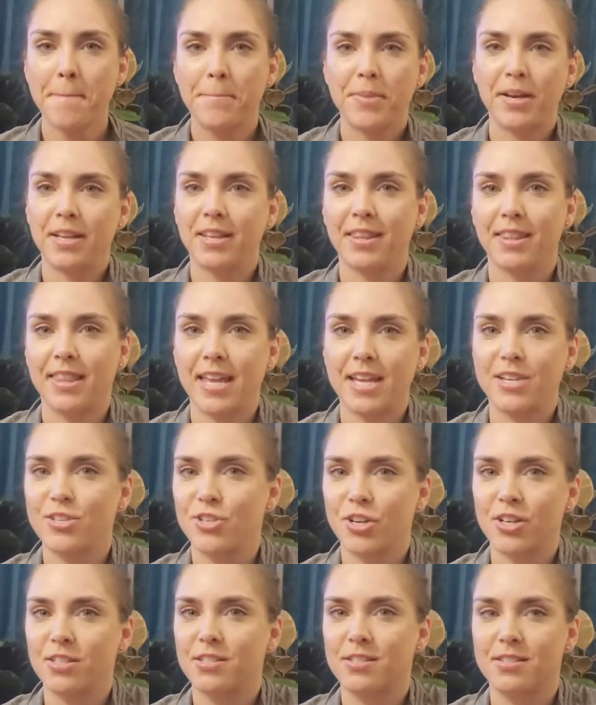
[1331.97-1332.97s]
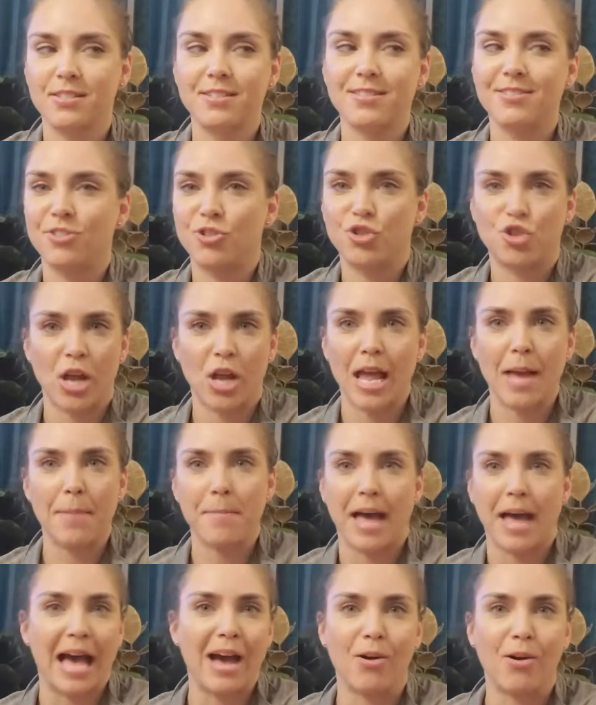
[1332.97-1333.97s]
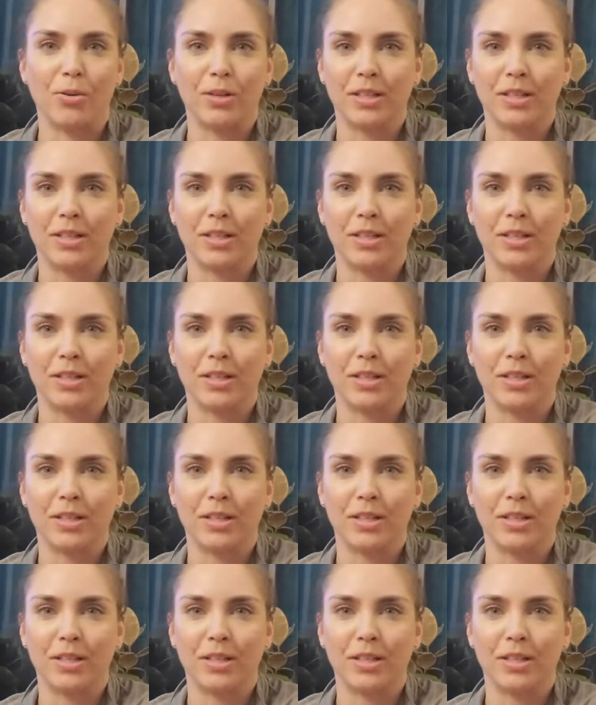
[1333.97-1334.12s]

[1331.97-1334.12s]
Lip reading: But they just jam out.